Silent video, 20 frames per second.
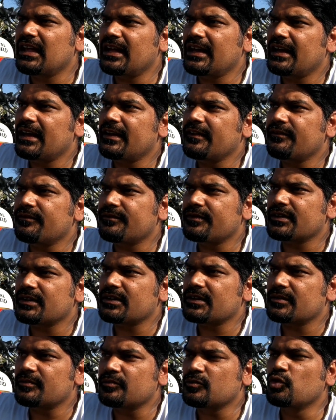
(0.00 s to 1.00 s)
I've
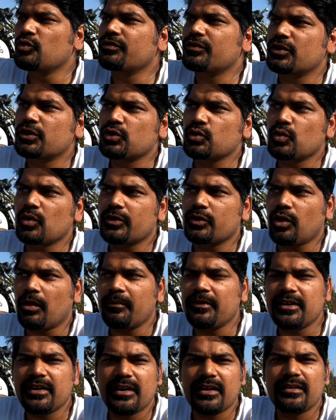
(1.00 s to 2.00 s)
moved to a
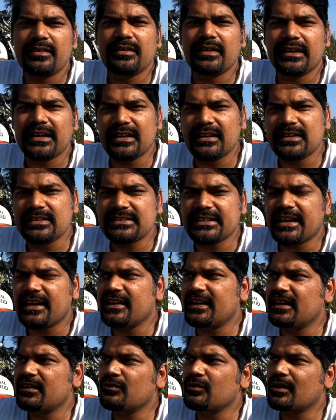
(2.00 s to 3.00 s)
Dominar, again a
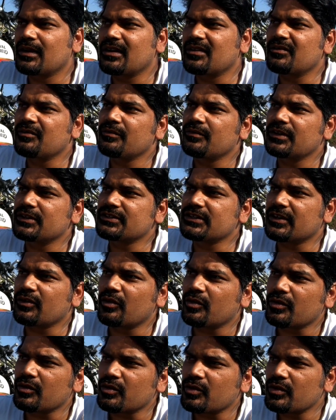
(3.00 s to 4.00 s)
second-hand one, which I
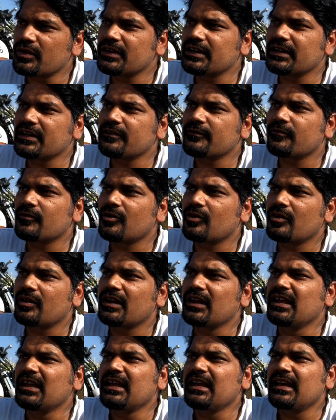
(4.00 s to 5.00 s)
got a good deal
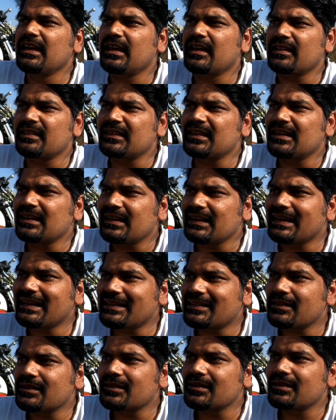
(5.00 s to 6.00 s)
for, and then
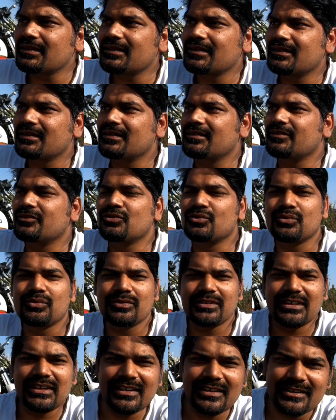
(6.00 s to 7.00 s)
later
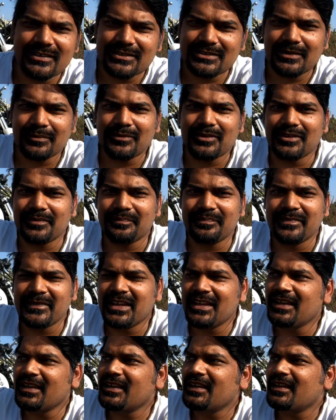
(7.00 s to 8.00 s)
to the Interceptor.
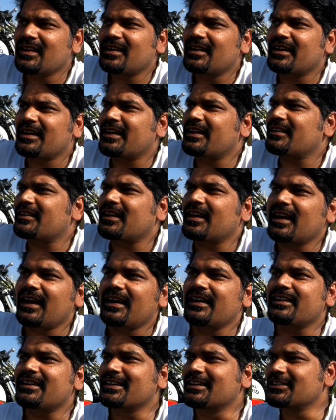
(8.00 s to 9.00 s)
Again,
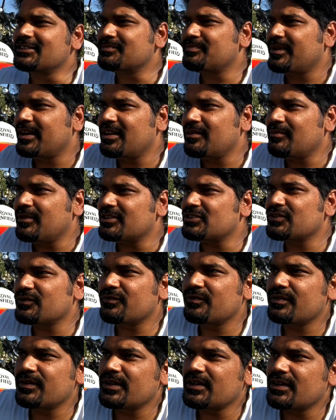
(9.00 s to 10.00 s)
I didn't spend much
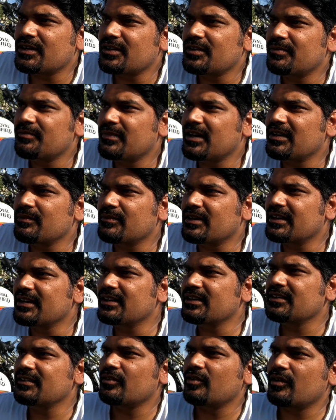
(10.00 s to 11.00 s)
of my
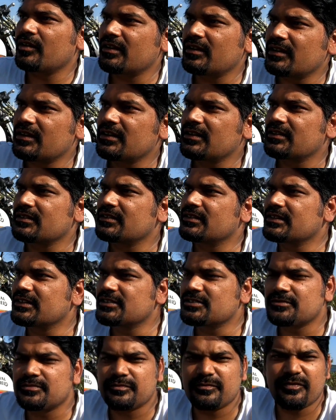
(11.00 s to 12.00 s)
money on
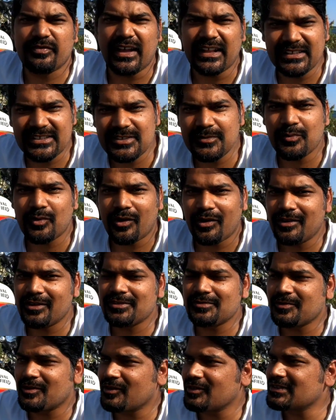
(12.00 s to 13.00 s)
this fancy
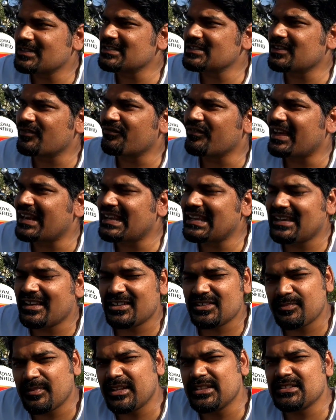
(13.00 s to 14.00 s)
products because these are very
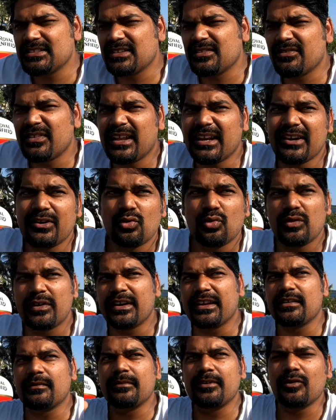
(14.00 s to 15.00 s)
expensive, and I don't
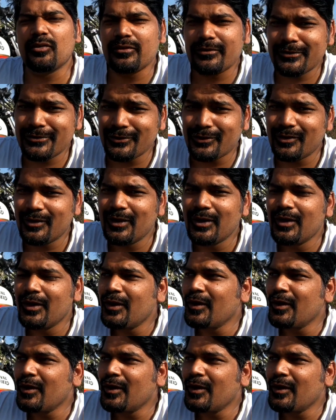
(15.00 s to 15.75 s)
recommend also